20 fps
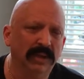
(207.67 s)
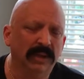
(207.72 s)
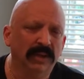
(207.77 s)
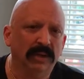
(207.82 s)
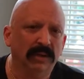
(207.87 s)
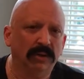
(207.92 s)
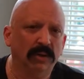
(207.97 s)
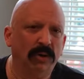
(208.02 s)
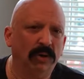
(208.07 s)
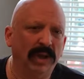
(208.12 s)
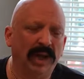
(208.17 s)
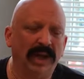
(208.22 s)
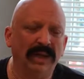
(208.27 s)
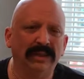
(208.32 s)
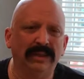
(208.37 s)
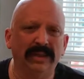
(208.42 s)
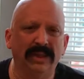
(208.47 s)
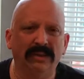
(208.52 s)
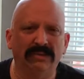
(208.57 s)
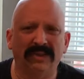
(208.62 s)
The whole
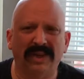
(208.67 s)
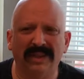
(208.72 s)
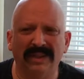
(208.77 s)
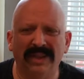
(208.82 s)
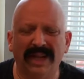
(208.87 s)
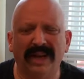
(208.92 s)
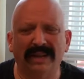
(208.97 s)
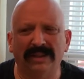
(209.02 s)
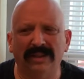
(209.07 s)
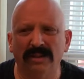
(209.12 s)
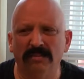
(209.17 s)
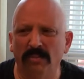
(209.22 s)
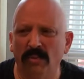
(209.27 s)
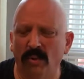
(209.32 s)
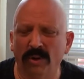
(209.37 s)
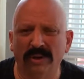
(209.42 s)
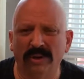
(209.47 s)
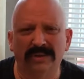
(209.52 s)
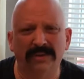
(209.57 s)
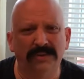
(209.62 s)
idea of connecting
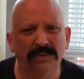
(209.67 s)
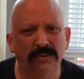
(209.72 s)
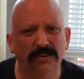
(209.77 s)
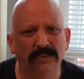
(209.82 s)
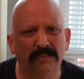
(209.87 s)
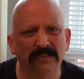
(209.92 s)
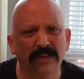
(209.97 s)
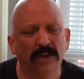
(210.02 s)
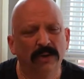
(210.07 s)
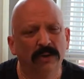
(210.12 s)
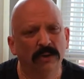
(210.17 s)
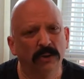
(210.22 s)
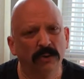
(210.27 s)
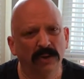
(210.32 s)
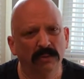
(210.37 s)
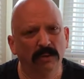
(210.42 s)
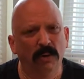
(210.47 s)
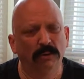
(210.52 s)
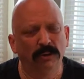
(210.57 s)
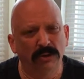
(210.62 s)
more to your
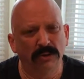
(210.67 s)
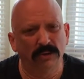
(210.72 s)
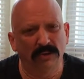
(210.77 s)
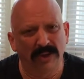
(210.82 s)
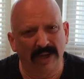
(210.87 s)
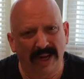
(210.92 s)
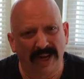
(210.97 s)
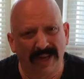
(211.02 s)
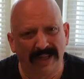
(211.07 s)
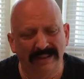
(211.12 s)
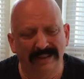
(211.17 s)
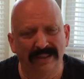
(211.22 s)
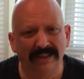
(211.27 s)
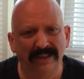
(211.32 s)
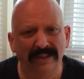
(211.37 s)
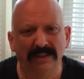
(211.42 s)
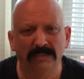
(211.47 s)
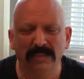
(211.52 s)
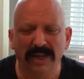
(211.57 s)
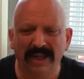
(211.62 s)
emotional content,
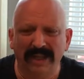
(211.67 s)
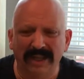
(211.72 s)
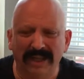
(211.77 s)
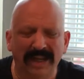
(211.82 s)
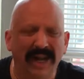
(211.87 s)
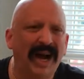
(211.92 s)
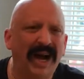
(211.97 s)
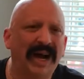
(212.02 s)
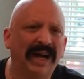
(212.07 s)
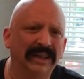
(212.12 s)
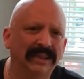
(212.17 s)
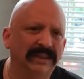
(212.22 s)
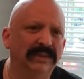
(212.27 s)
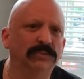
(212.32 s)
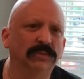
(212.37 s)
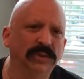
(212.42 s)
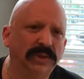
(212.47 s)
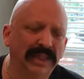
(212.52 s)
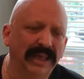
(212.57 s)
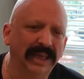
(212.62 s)
the many gods, we'll
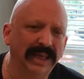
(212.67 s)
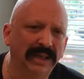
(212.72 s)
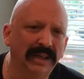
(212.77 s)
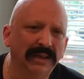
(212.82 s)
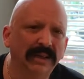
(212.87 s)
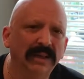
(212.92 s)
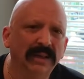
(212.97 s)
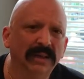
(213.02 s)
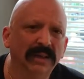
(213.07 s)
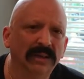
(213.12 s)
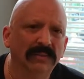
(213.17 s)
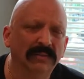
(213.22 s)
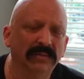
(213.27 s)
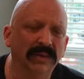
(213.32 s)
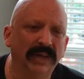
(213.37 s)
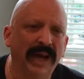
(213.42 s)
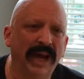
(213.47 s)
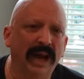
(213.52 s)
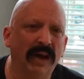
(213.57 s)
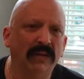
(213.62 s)
say, for
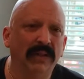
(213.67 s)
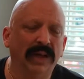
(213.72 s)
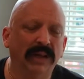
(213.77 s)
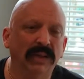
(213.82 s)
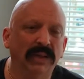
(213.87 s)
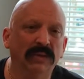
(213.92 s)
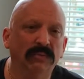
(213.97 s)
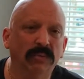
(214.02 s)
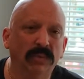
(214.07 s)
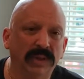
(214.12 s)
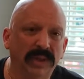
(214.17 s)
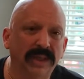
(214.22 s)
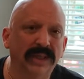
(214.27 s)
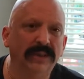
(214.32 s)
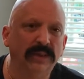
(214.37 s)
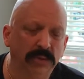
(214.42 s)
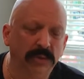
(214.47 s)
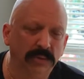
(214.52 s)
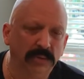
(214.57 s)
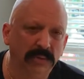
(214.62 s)
now, that live within
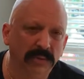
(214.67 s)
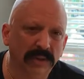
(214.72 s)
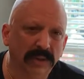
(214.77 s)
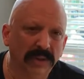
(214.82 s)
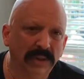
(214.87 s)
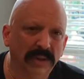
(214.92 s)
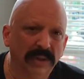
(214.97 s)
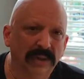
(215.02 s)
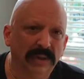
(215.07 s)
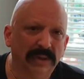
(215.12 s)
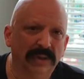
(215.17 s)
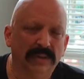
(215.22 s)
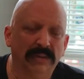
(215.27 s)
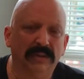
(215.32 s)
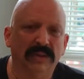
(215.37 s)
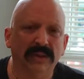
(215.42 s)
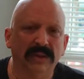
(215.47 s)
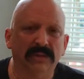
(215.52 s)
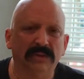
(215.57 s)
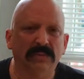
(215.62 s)
you,
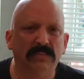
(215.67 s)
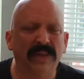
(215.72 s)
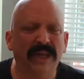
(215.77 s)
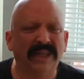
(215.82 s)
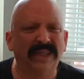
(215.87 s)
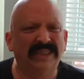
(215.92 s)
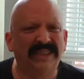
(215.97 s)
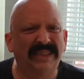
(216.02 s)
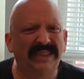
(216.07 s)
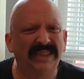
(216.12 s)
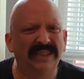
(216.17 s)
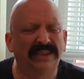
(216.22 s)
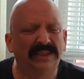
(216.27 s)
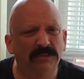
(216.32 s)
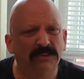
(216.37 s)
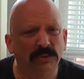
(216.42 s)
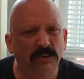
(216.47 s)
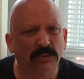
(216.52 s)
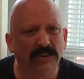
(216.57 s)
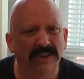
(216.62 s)
the many
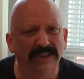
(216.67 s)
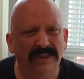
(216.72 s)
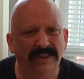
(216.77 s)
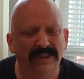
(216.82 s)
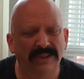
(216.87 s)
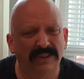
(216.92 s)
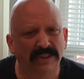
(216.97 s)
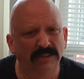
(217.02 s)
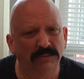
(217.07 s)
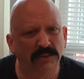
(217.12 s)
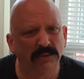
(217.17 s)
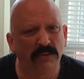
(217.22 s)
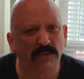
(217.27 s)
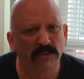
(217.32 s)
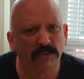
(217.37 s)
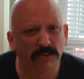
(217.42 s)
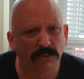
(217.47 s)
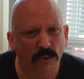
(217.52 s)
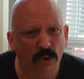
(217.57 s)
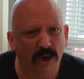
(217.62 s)
systems within systems of
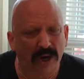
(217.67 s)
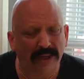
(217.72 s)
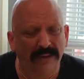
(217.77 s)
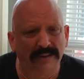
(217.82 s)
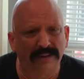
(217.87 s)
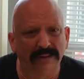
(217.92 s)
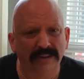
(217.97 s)
thought,